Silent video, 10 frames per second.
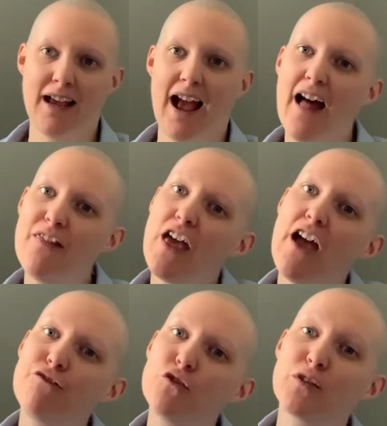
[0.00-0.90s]
and
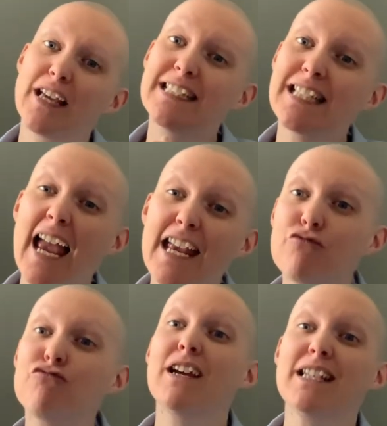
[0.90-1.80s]
therefore they take
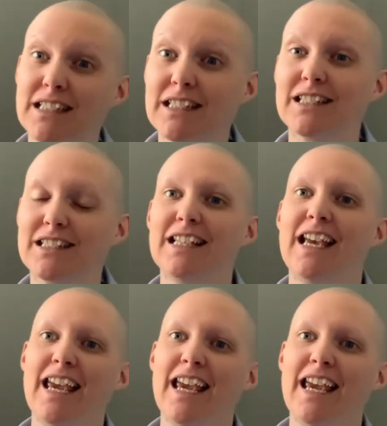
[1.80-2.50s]
risks